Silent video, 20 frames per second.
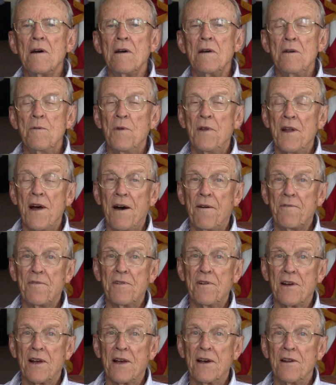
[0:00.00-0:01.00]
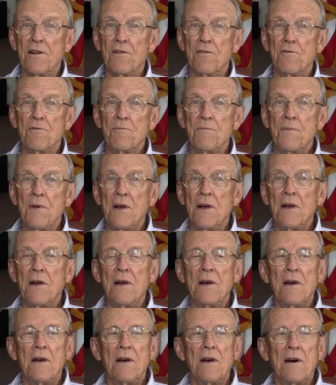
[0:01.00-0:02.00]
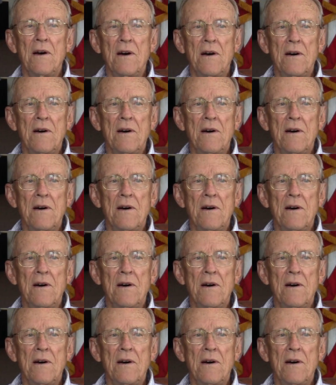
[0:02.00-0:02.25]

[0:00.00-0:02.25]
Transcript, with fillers: You mean after I got home? Yeah. yeah.